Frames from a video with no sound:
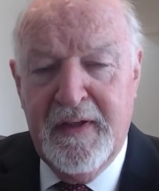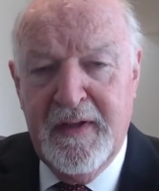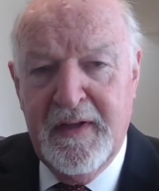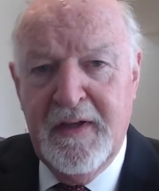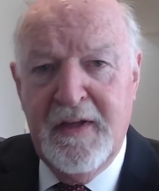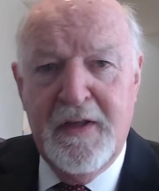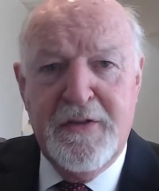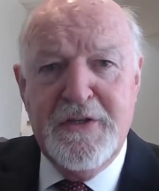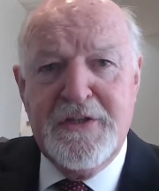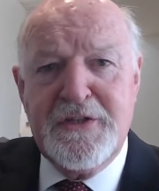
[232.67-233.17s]

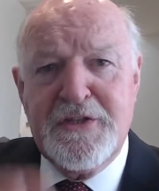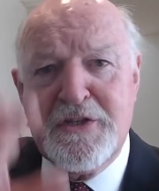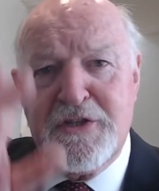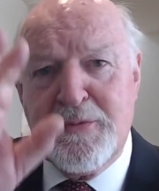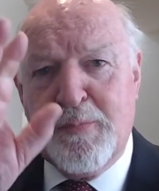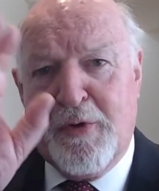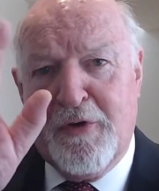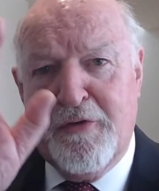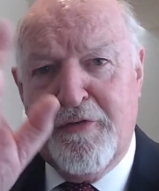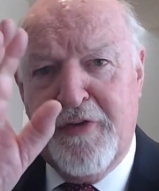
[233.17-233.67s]
This is
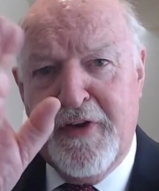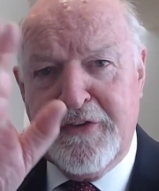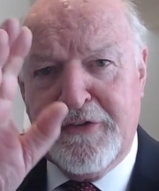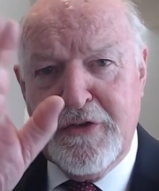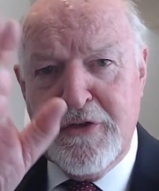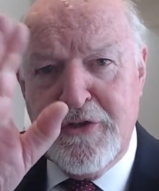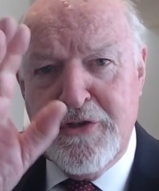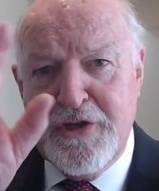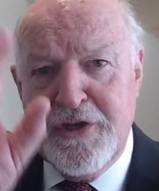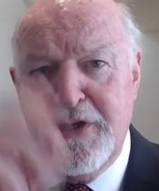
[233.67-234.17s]

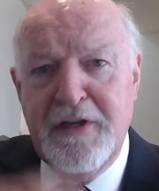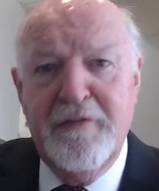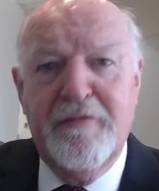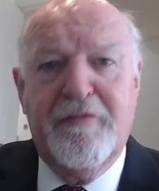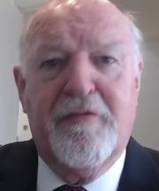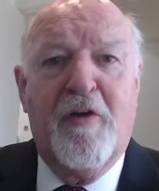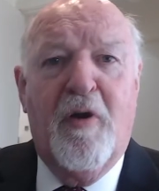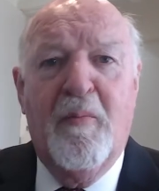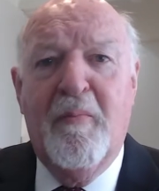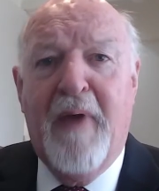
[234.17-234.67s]
Professor G
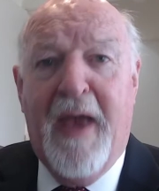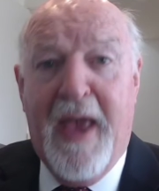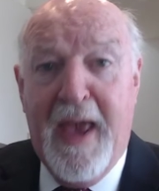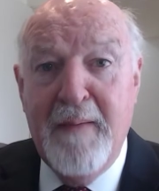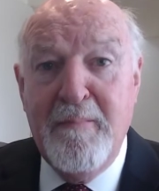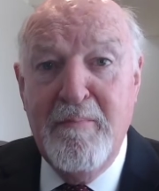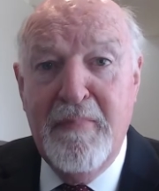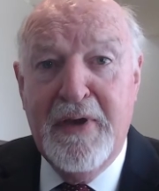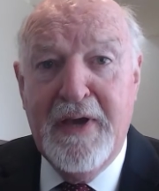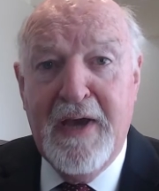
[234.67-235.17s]
from
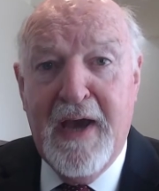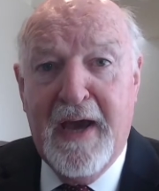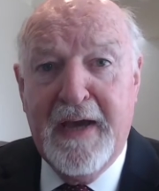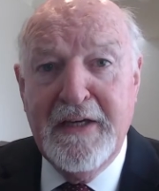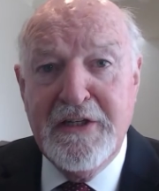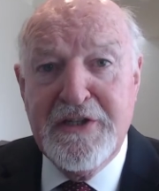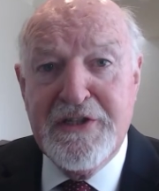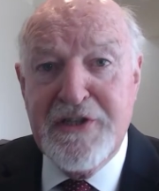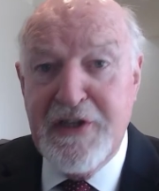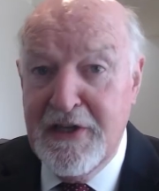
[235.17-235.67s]

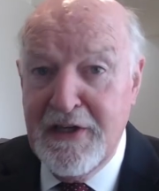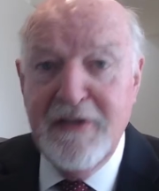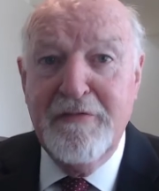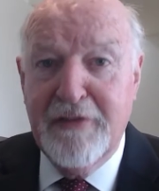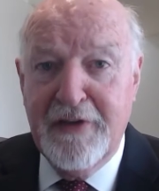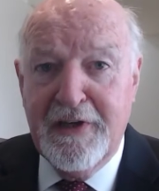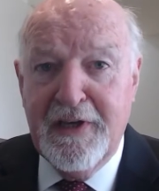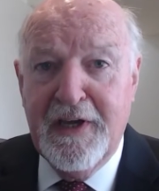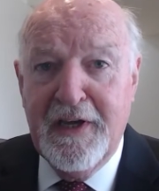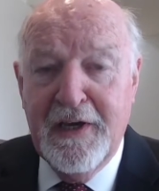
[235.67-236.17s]
MBA
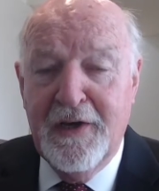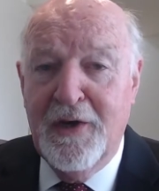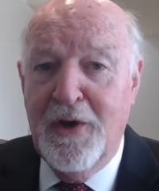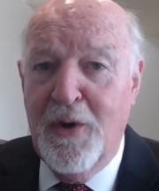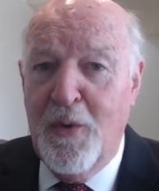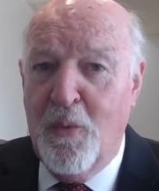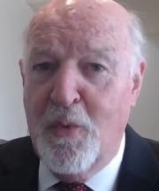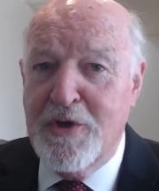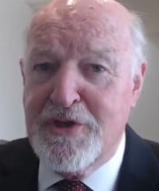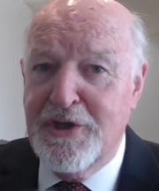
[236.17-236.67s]
TV
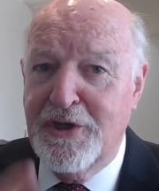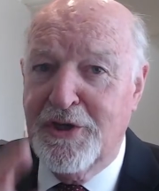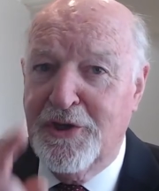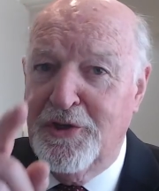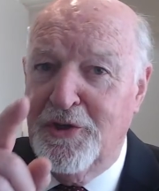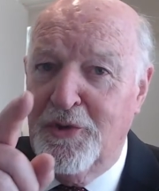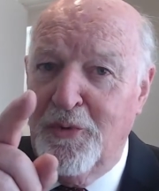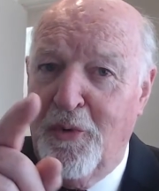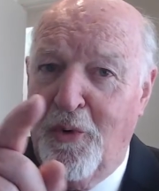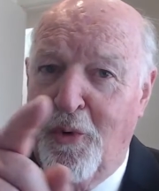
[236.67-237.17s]
wishing
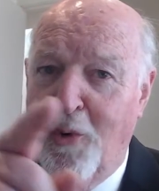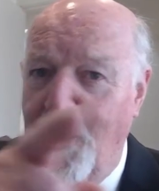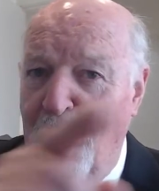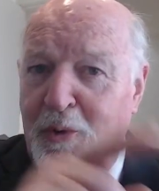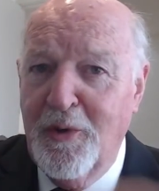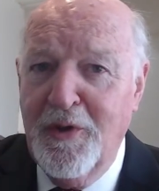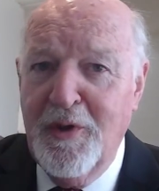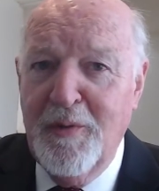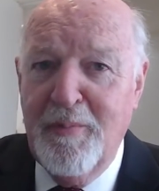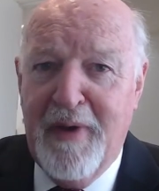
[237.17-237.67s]
you
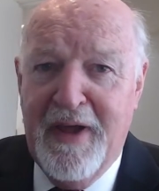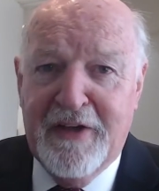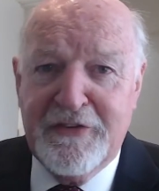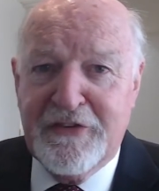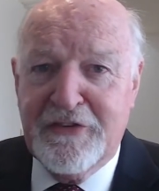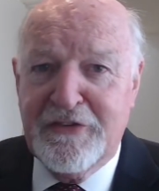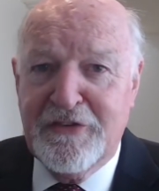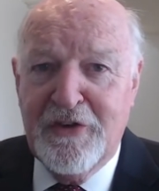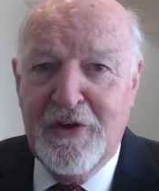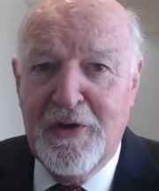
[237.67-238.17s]
all the
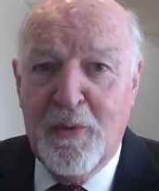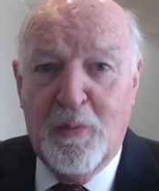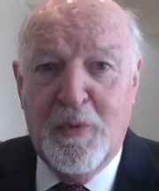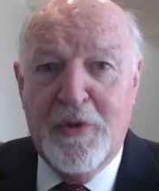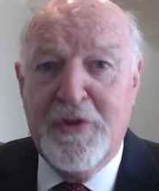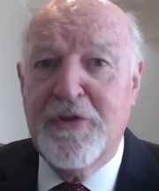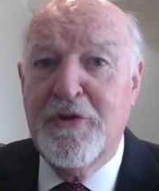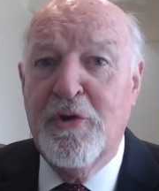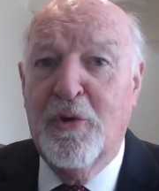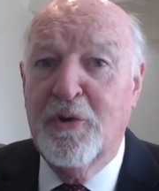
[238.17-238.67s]
best
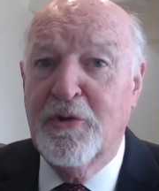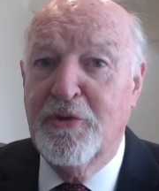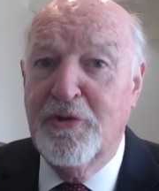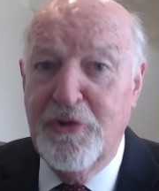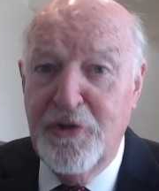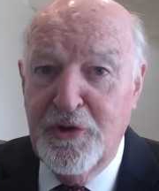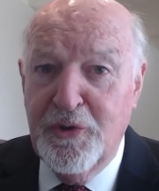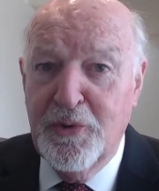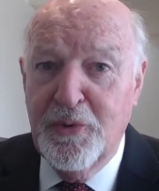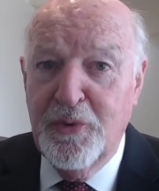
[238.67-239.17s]
with your
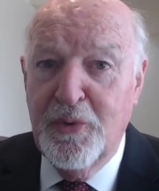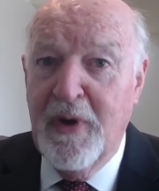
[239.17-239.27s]
new